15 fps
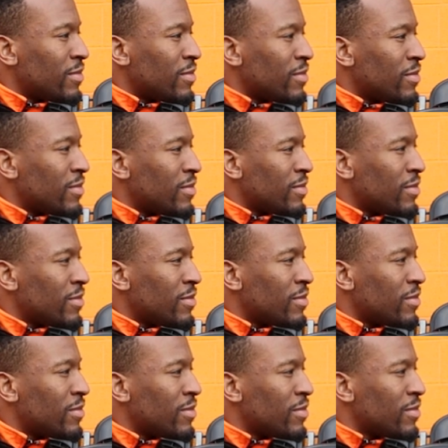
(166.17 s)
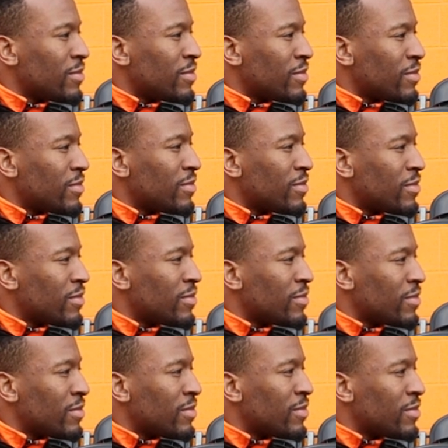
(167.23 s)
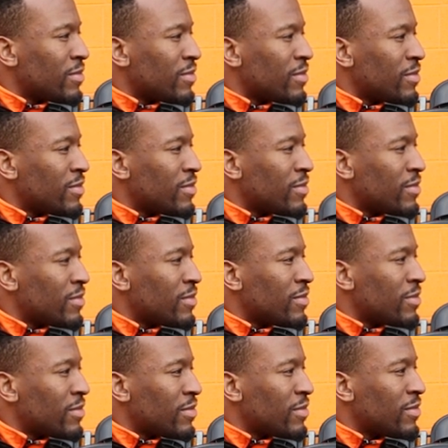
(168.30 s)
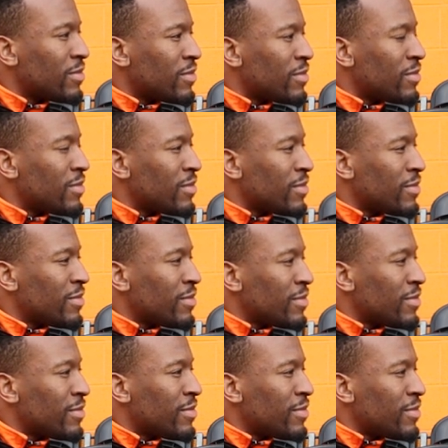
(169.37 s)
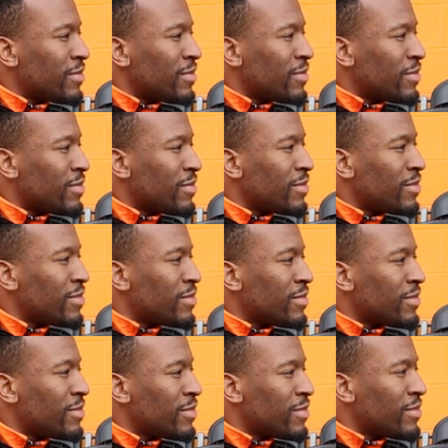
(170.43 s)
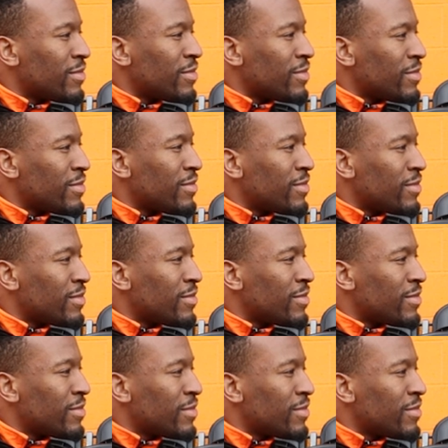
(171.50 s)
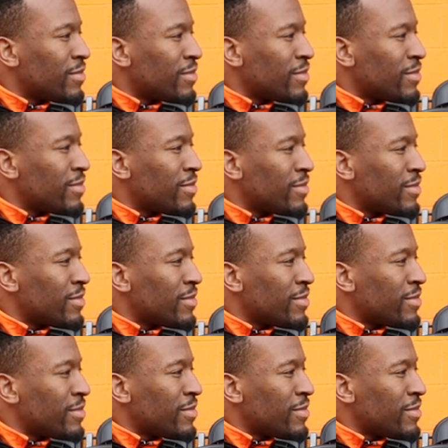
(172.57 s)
No words are spoken by the person on screen.